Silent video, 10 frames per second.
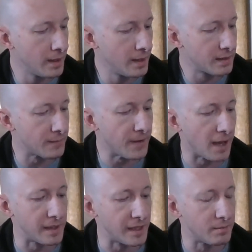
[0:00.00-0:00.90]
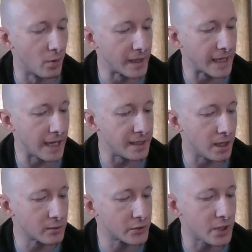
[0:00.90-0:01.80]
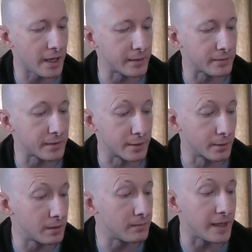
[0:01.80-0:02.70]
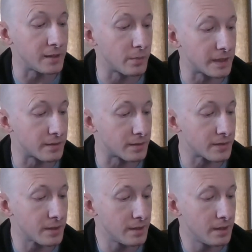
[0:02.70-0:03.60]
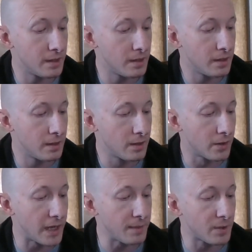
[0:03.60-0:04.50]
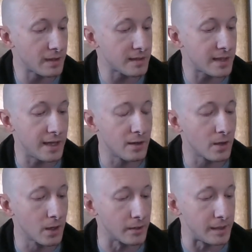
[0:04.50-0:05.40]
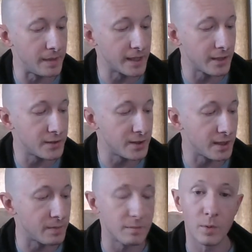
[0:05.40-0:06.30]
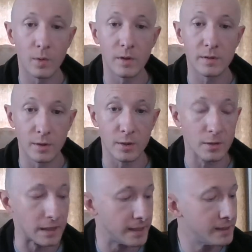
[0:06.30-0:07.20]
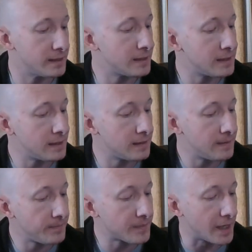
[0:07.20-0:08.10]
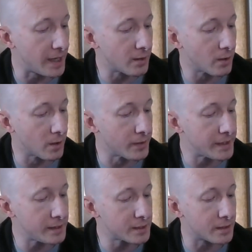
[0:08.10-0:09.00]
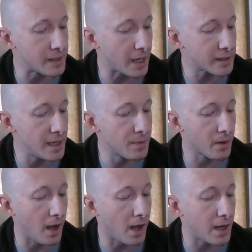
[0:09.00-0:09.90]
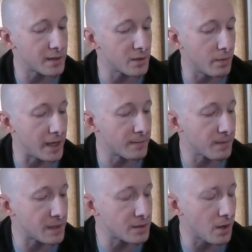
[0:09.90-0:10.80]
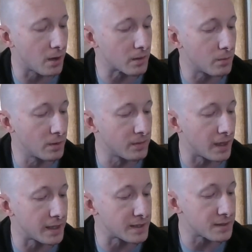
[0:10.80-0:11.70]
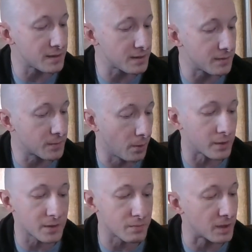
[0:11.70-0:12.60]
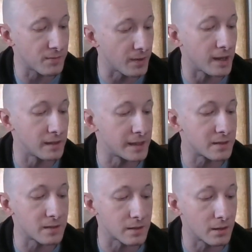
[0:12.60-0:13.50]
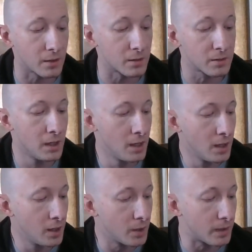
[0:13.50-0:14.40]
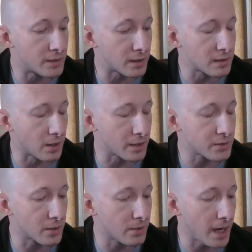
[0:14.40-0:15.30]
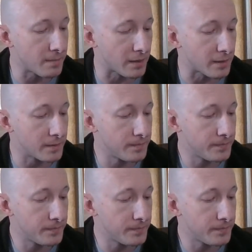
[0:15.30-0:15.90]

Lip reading: The family in mourning had a young child, a girl of 8 winters. Her name was In a Hurry because she had been born early. In a Hurry could not keep her eyes away from the dog. Wolf Eyes, of course, was friendly to the girl who had just lost her grandmother.